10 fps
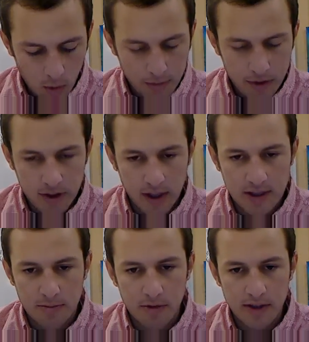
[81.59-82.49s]
percentage
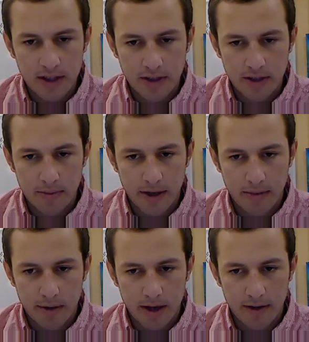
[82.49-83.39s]
of movies actually make a
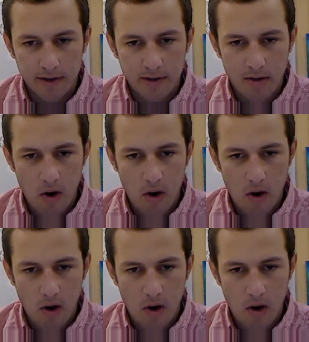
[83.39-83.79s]
profit?